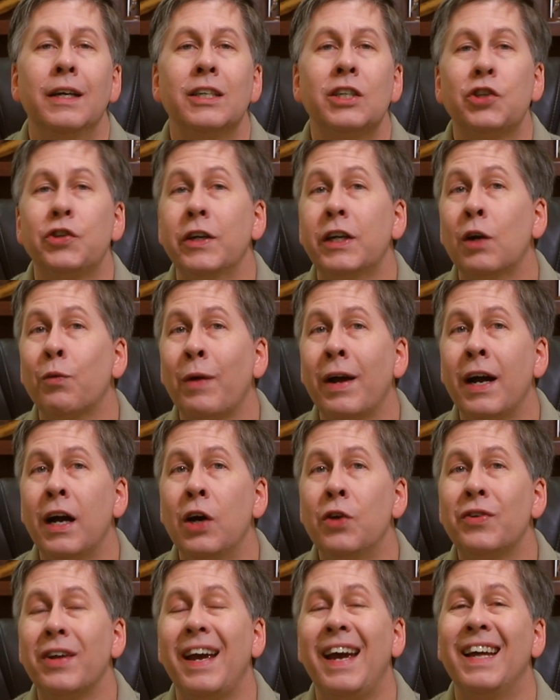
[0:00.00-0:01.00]
stick
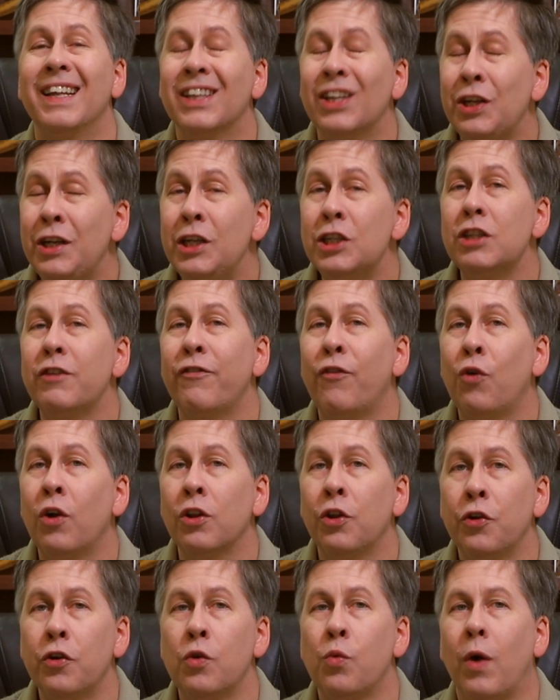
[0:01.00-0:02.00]
around at least for a
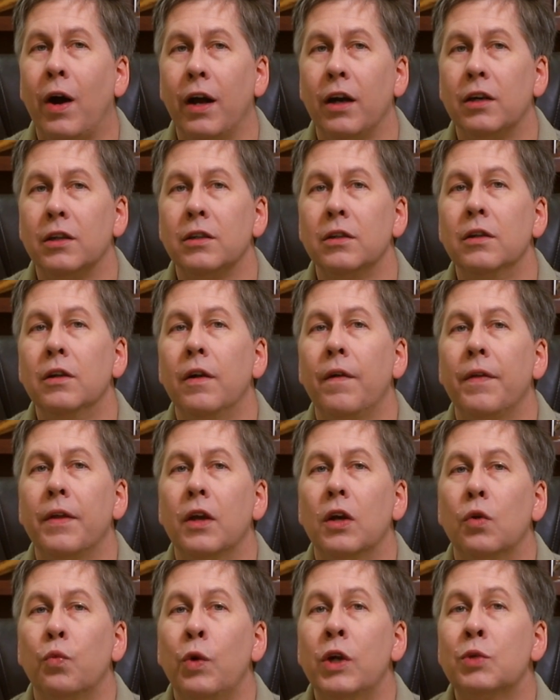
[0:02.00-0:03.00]
little while
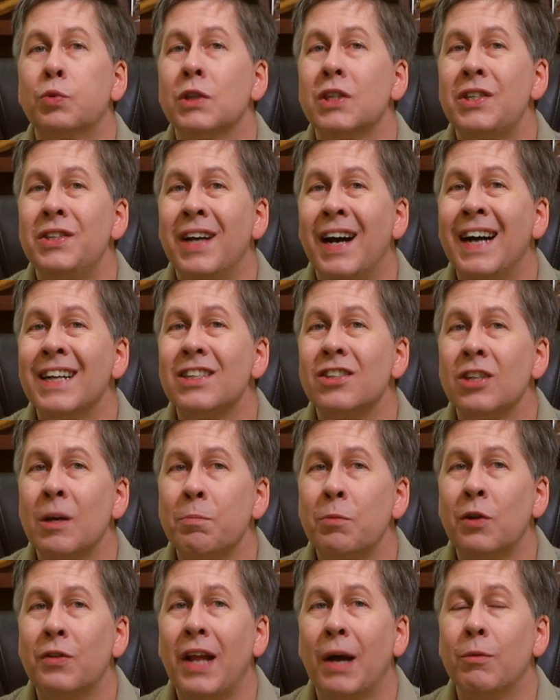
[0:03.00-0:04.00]
which was not
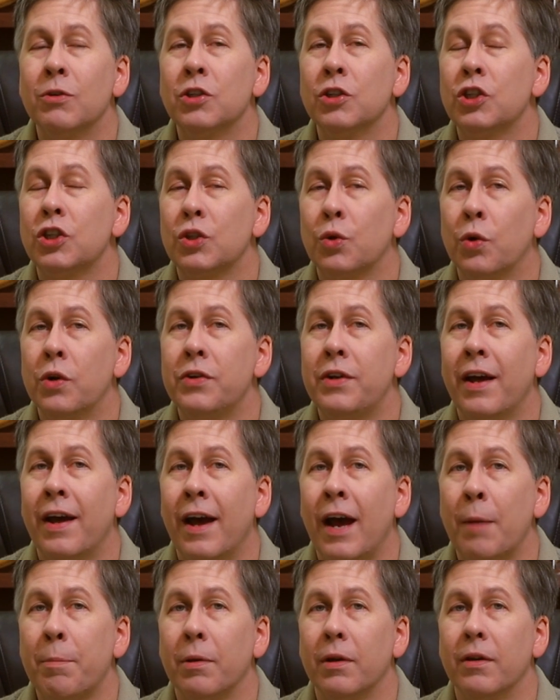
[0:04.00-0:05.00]
something that was assured to
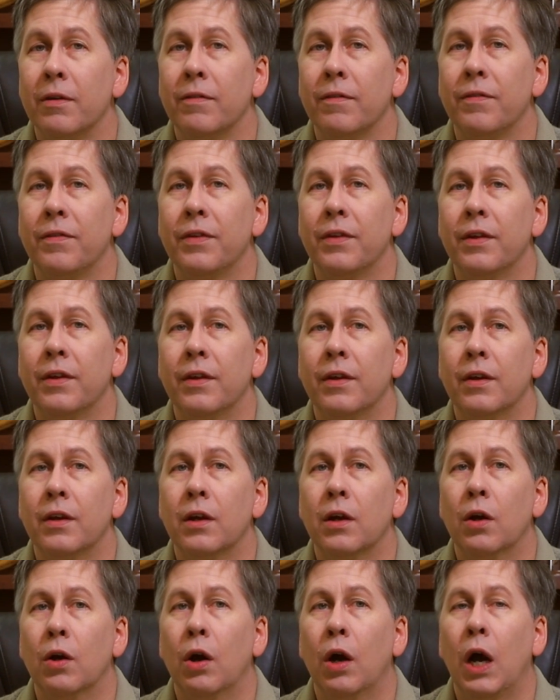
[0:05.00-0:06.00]
happen.
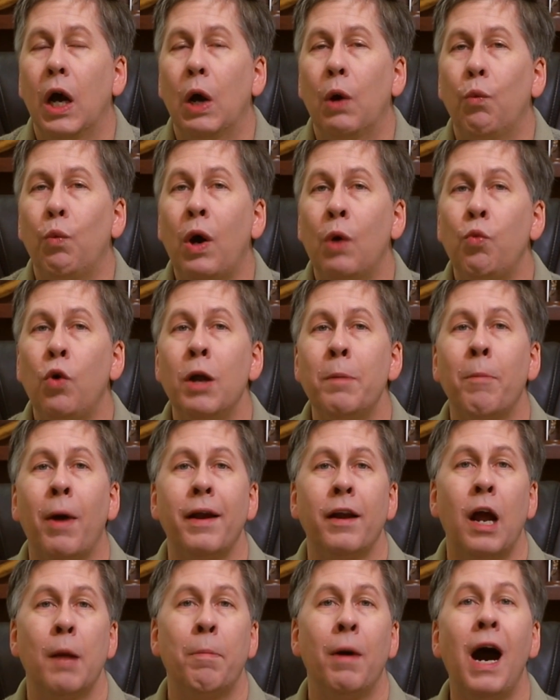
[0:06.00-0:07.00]
While one
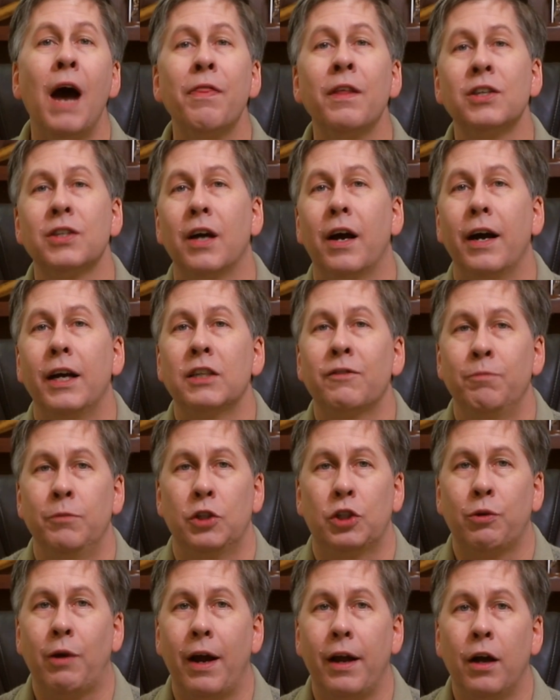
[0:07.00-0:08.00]
might hypothesize from
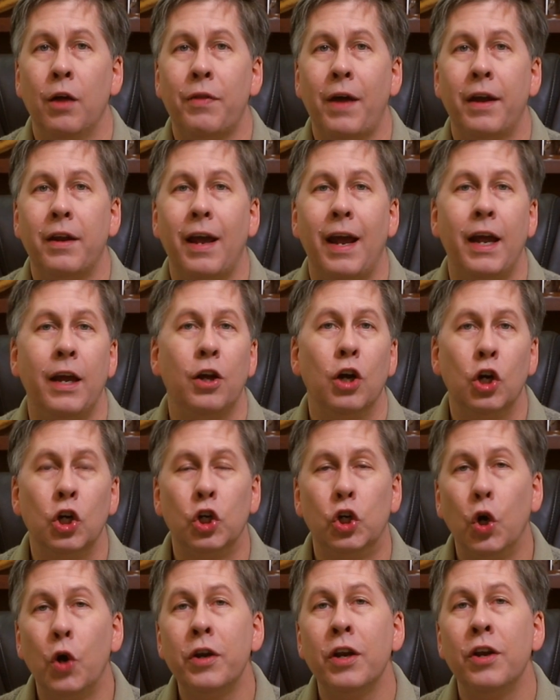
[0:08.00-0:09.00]
the trial that a
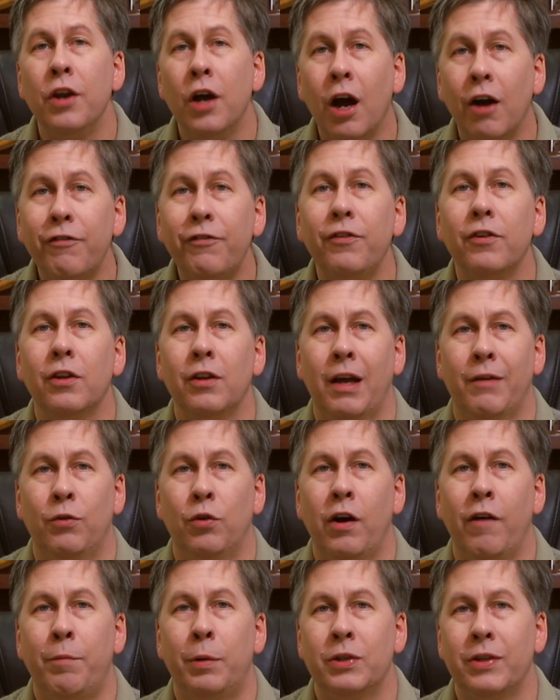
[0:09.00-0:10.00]
good enough
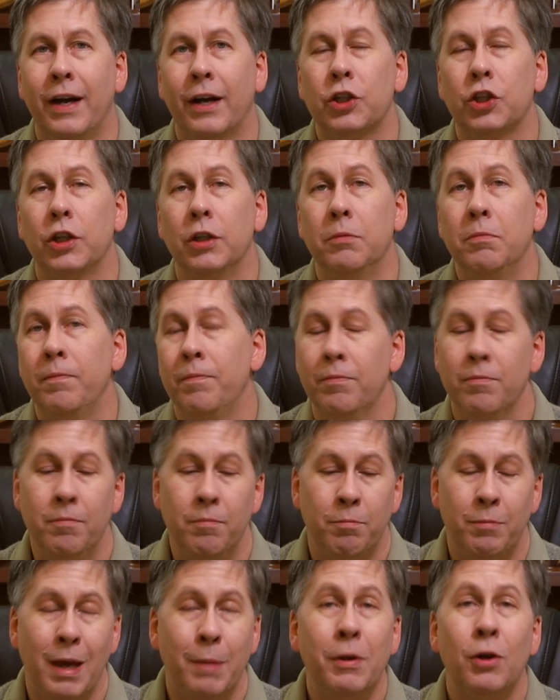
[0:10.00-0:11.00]
level of protection
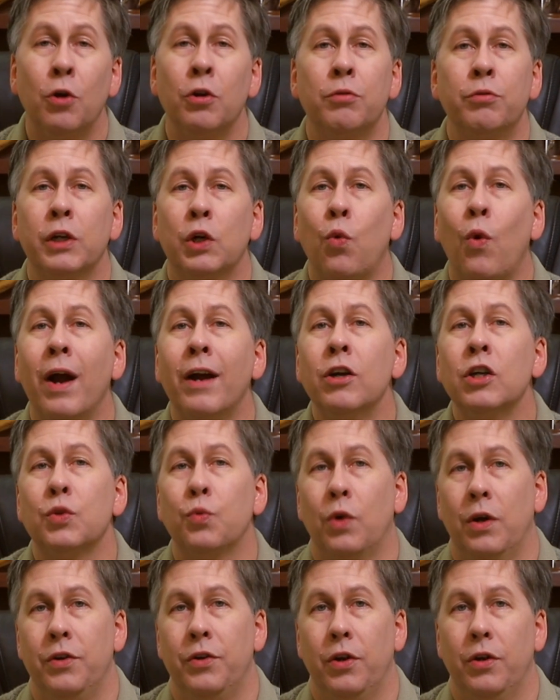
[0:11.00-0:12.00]
maybe only requires
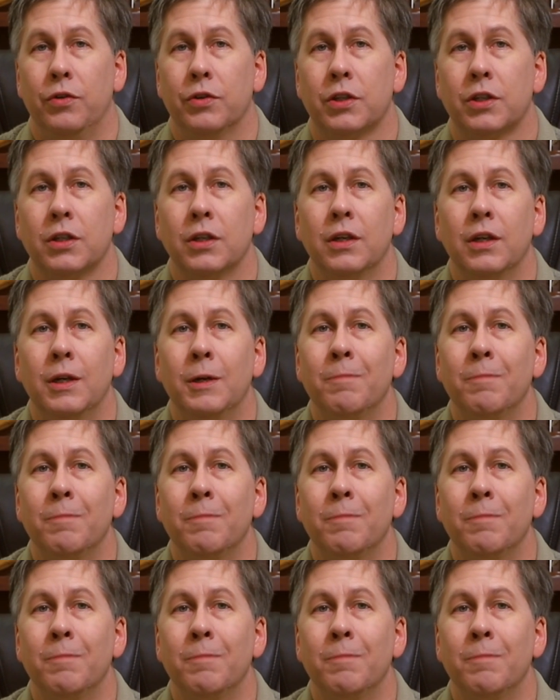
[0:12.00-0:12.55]
one dose,